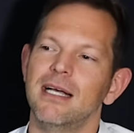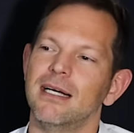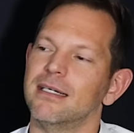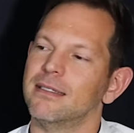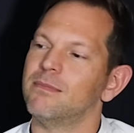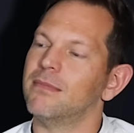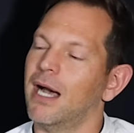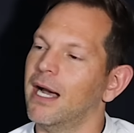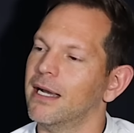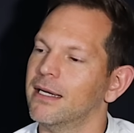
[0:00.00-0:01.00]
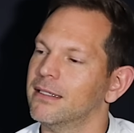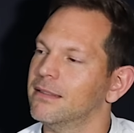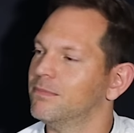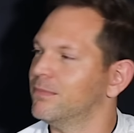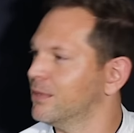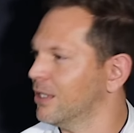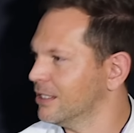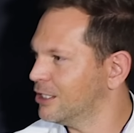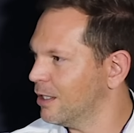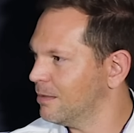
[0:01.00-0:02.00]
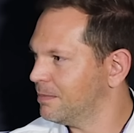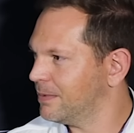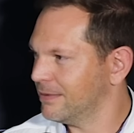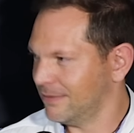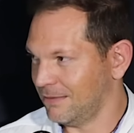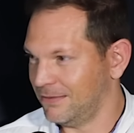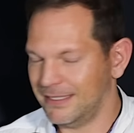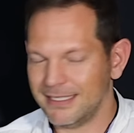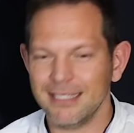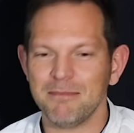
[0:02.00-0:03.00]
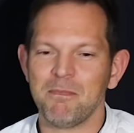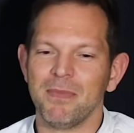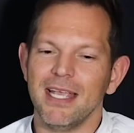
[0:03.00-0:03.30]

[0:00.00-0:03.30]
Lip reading: I got a job, obviously.